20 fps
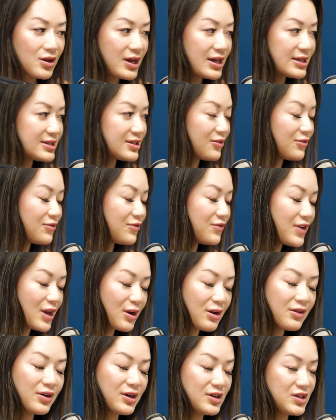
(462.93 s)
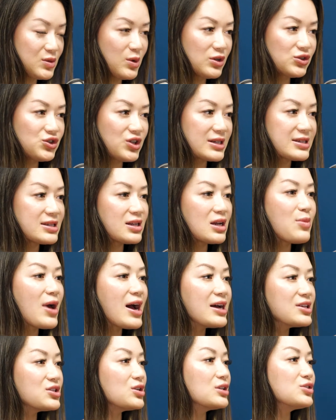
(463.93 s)
it's a very, very small chance that I
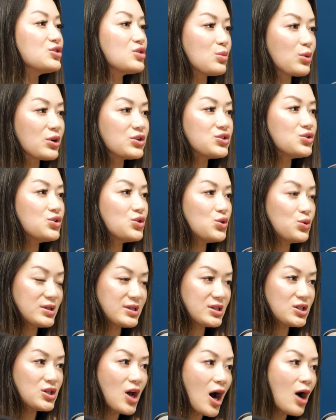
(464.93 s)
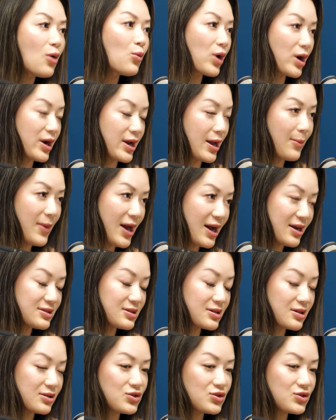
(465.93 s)
pass it on to the person who is not wearing a mask. Yeah.